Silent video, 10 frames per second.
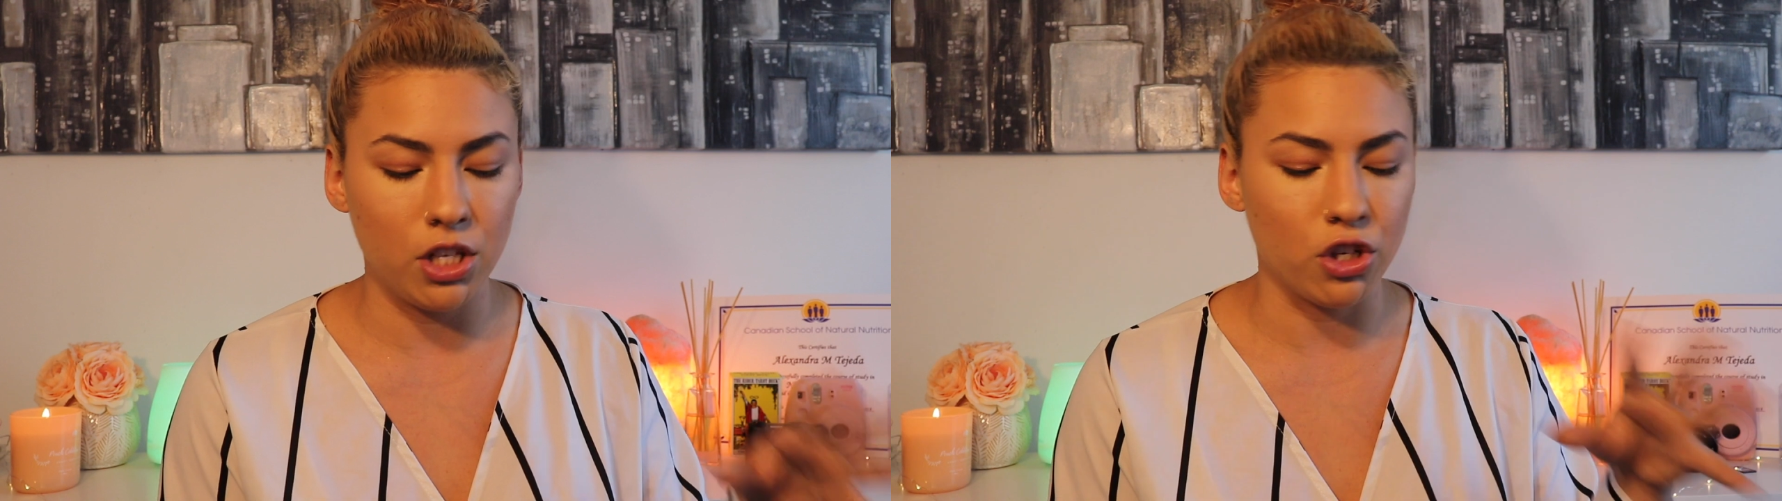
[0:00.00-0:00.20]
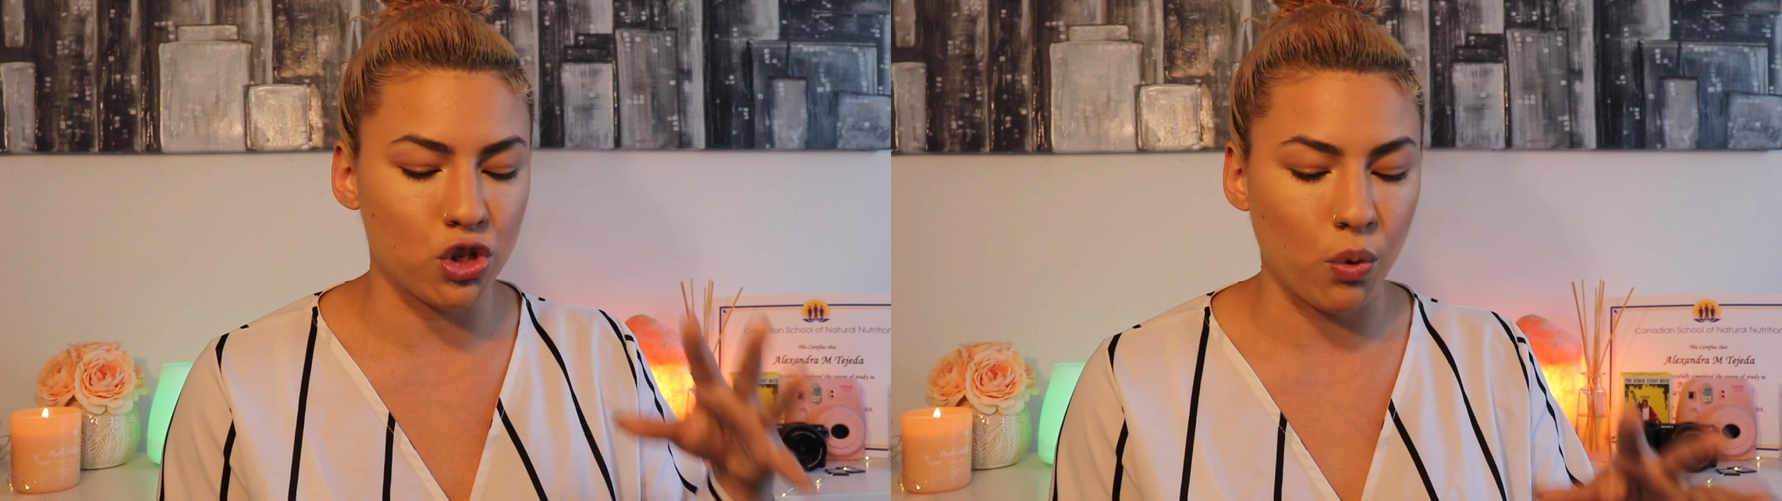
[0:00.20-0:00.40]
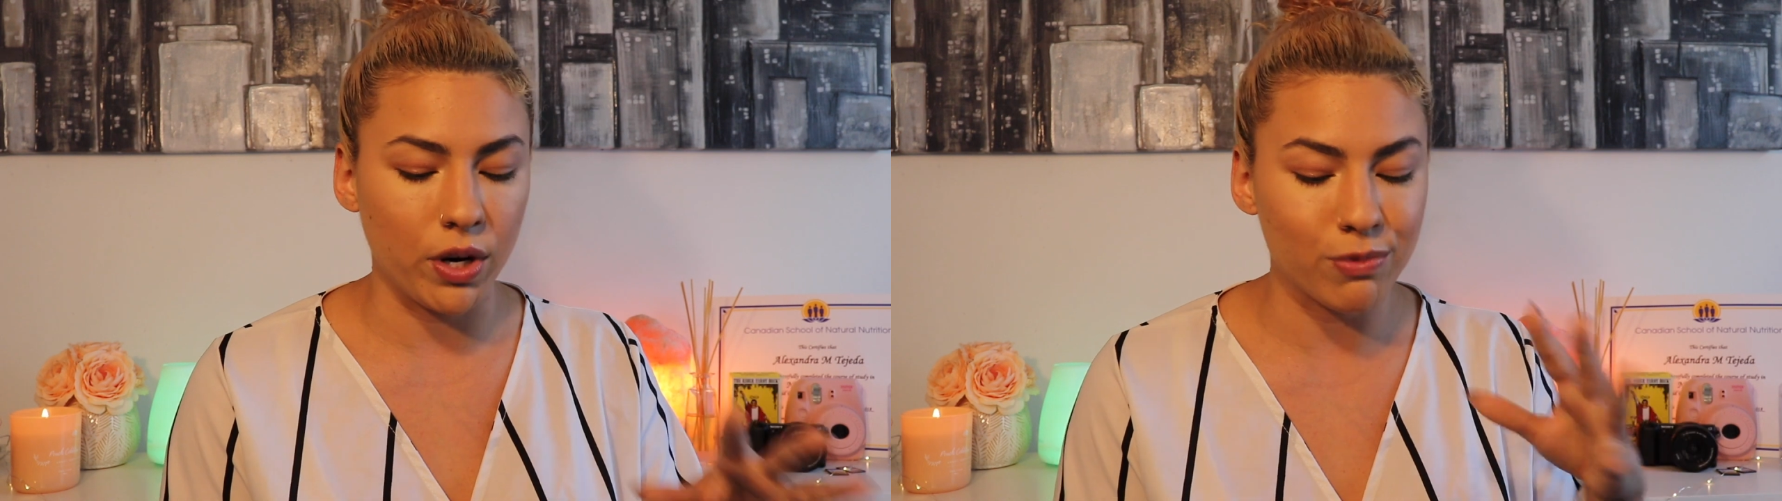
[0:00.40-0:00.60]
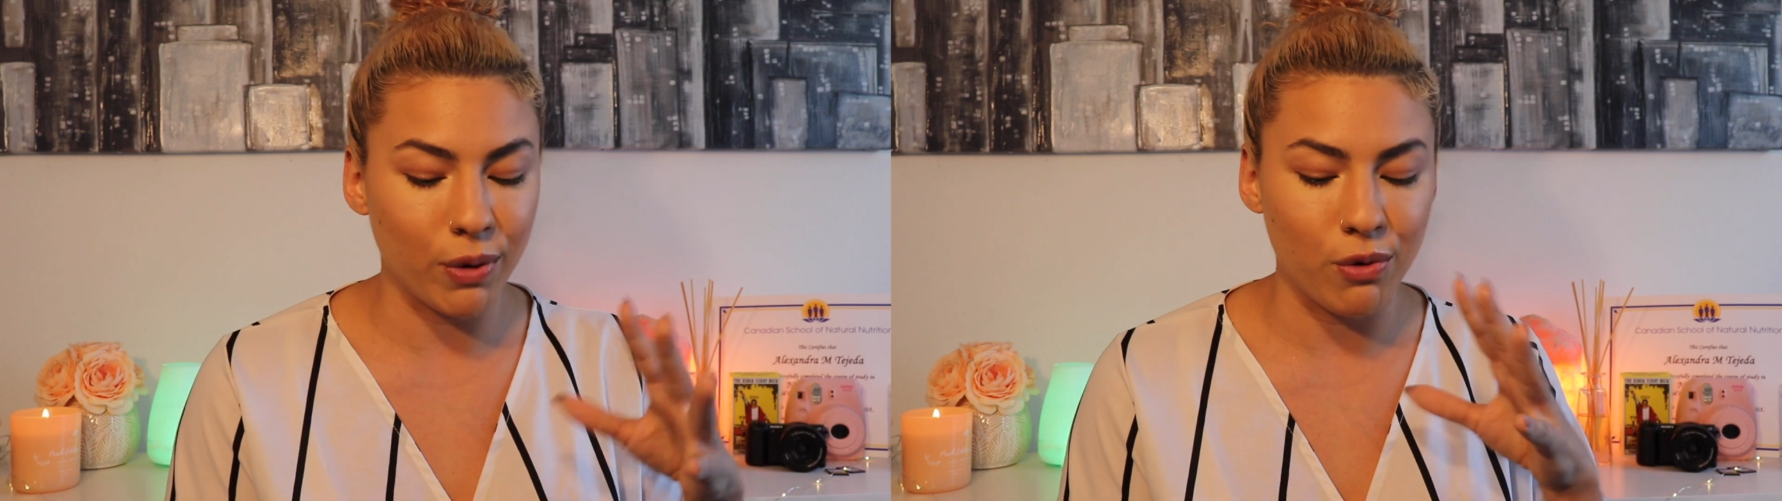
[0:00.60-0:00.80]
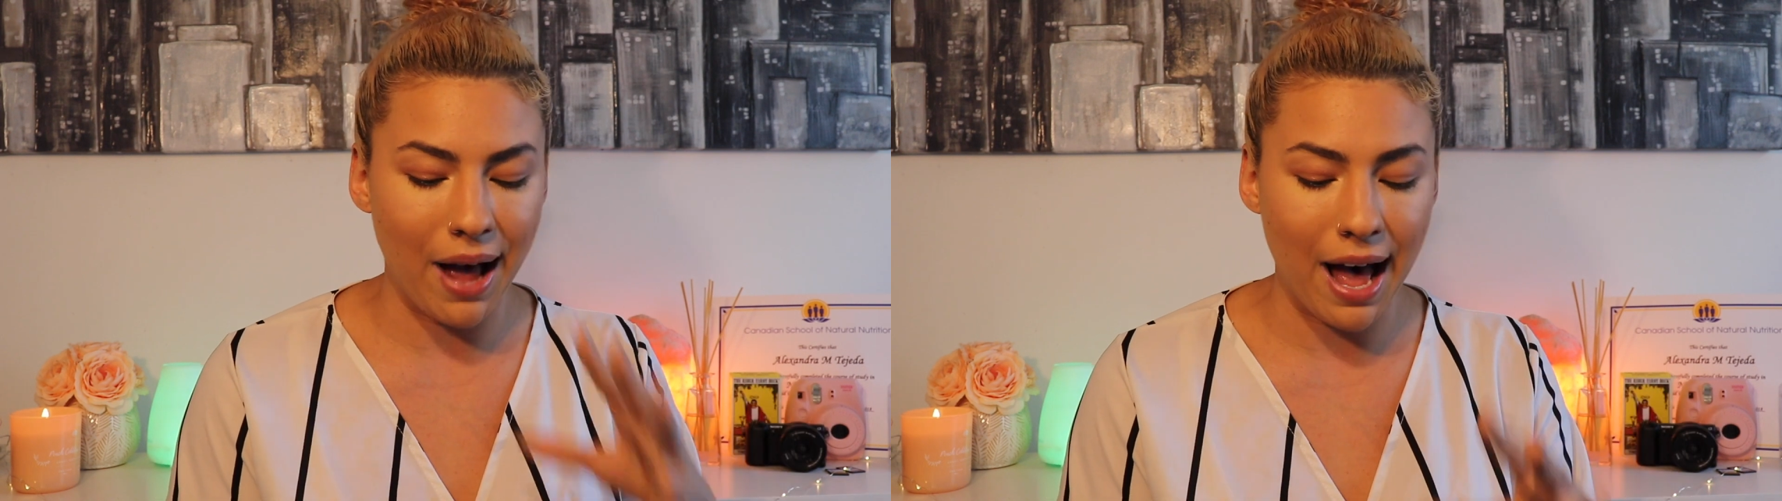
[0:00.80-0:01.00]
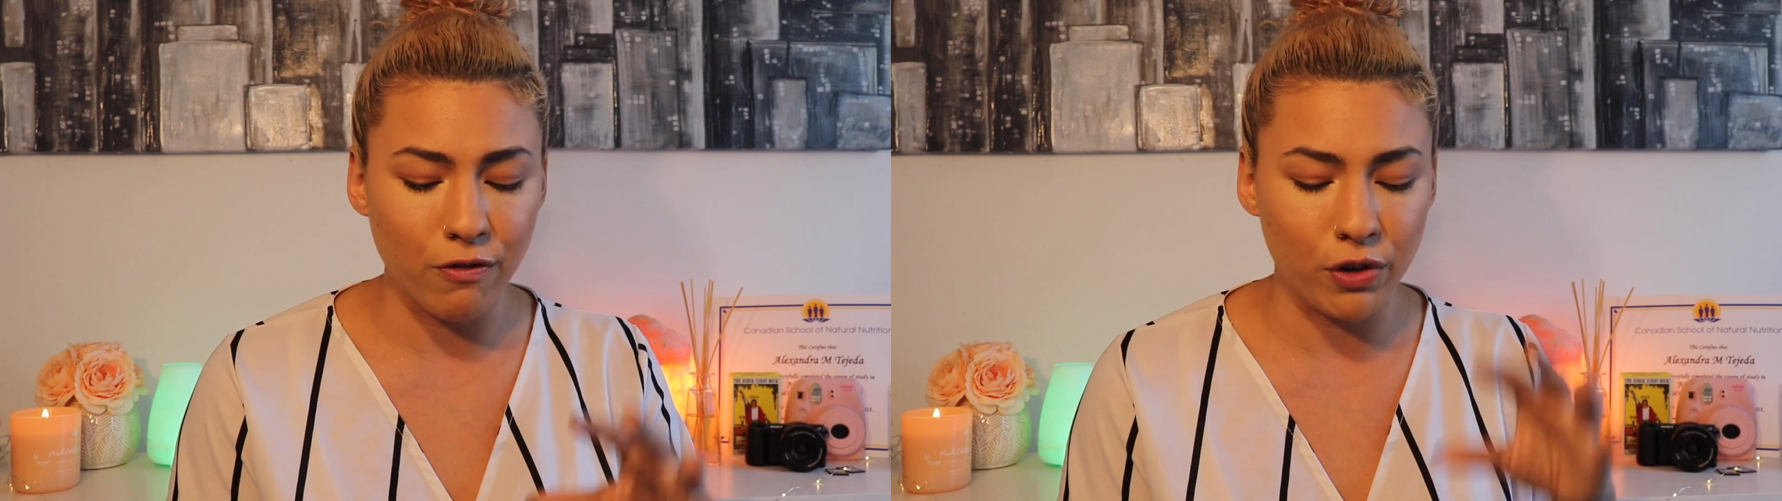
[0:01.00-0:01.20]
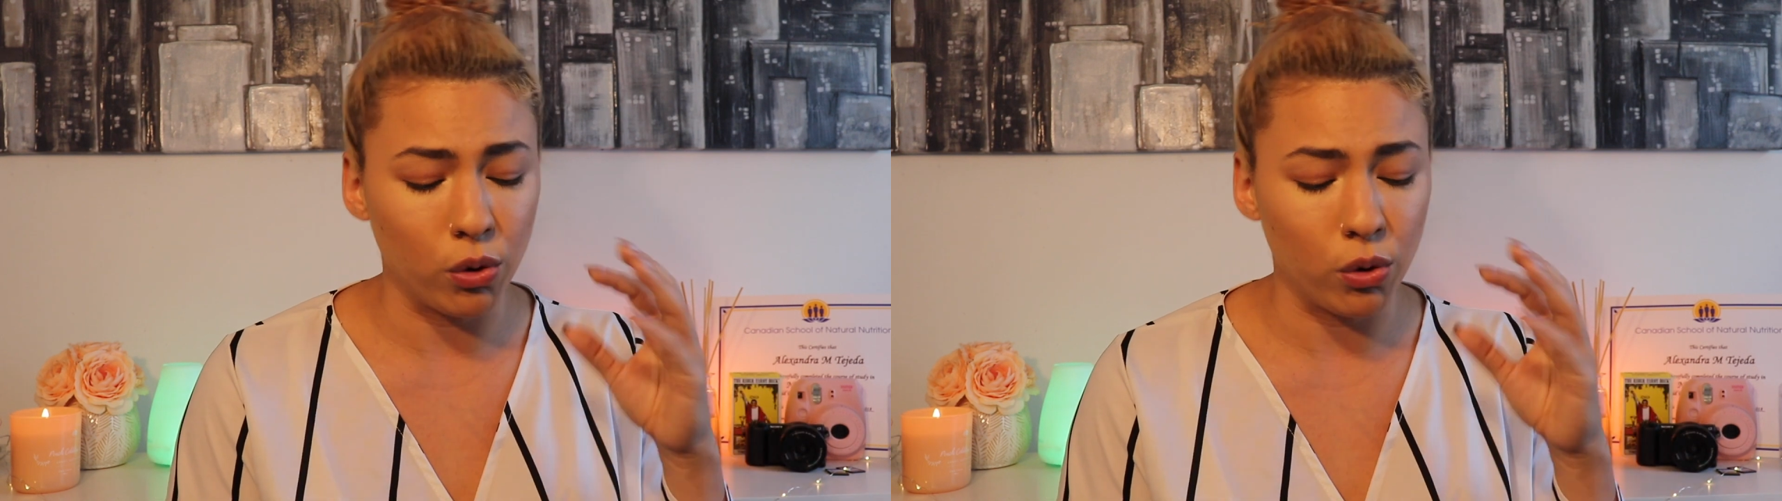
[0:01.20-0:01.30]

your story is what you have,